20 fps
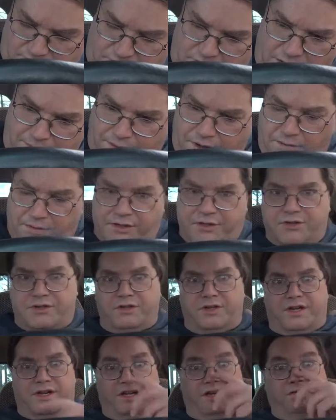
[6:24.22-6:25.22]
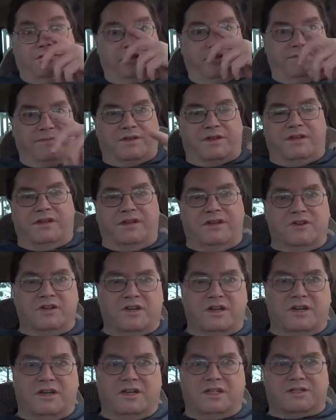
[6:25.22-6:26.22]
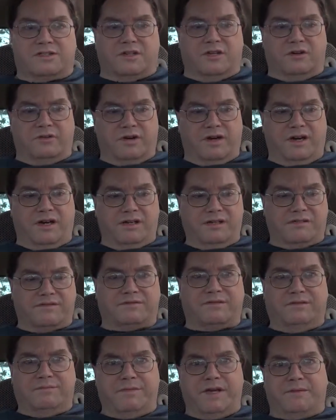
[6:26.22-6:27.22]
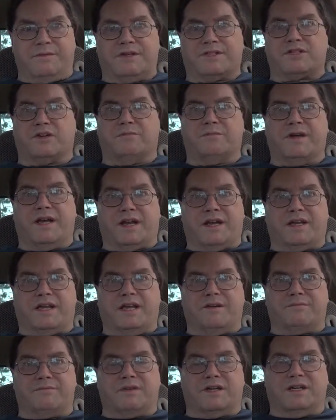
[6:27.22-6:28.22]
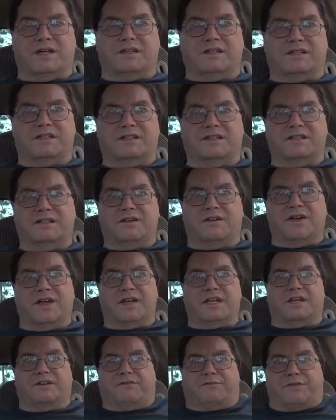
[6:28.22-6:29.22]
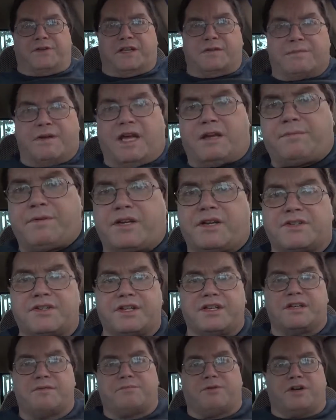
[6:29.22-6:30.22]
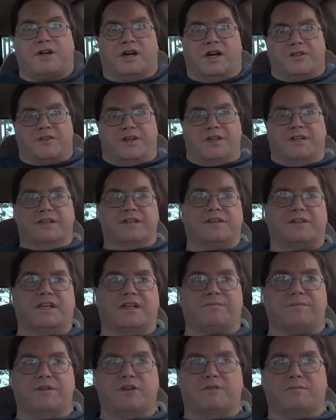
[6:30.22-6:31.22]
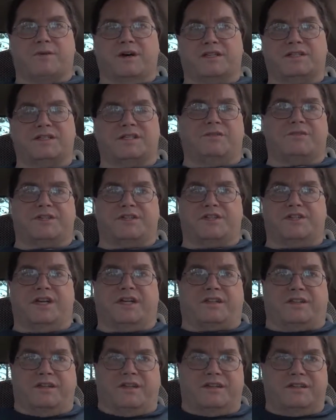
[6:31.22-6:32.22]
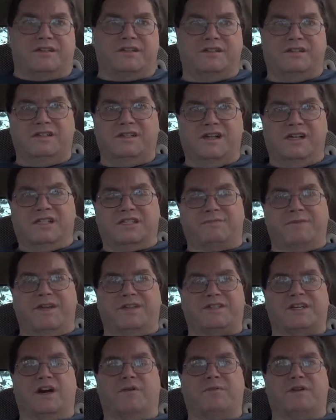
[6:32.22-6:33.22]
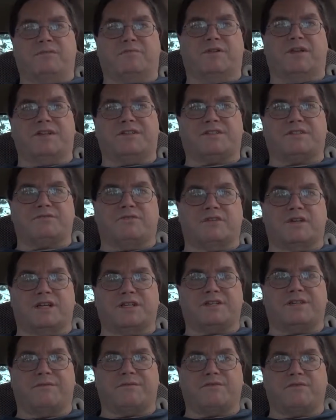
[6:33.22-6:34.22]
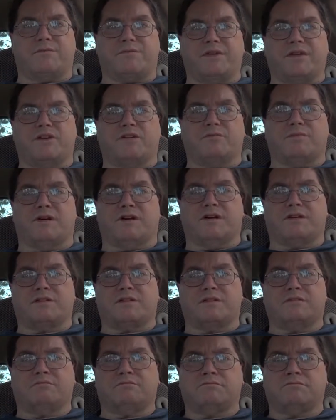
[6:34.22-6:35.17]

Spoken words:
Probably should have. So made me so mad I gave him negative feedback because he didn't put it on there. He didn't take P.O. boxes. I always check that. It's amazing how many places will not ship to a P.O. box.